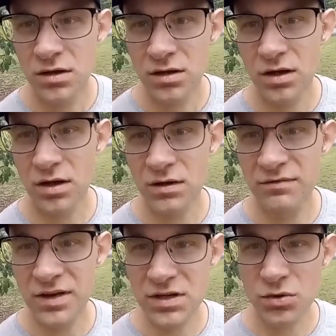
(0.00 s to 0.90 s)

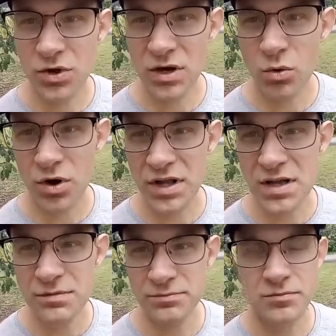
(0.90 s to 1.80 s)
video
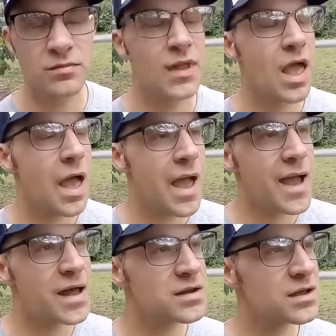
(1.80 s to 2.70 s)
recording.
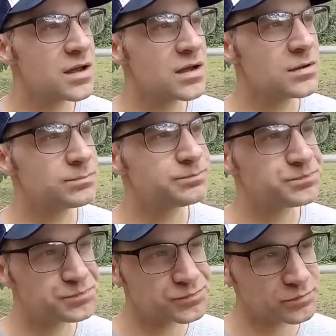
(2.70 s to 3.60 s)
And
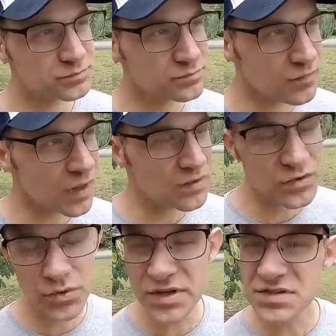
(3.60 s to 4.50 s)
the
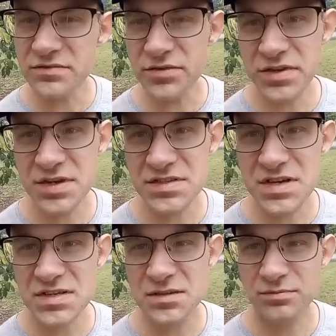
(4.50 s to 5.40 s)
reason for this
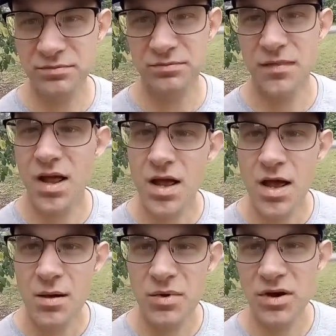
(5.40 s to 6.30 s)
is
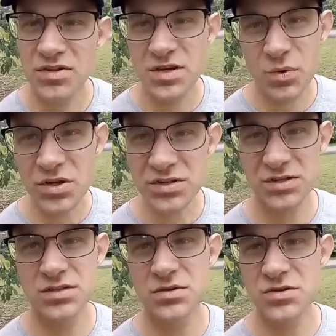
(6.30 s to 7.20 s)
because I want you to do